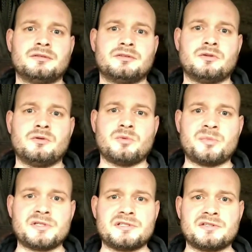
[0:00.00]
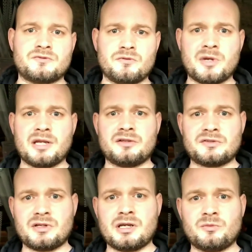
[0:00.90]
Do I want my business to remain as
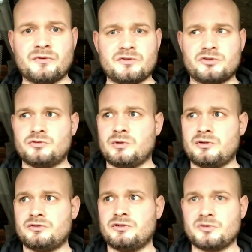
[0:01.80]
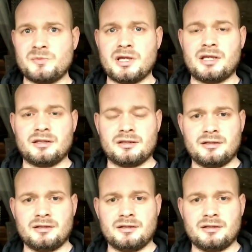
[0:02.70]
I am, where it's just me?